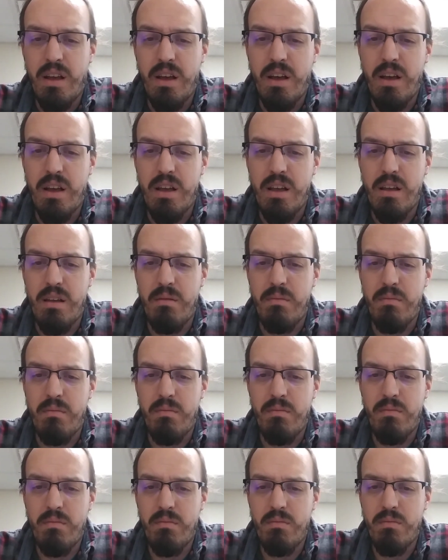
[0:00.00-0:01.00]

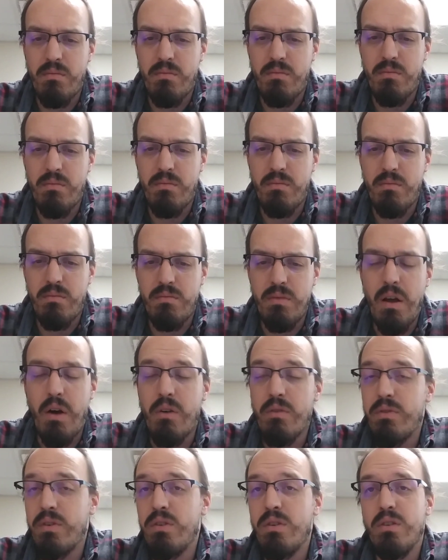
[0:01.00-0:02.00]
Now,
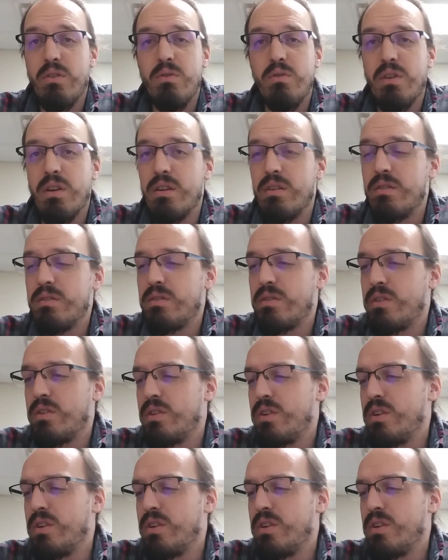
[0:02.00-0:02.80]
if you can,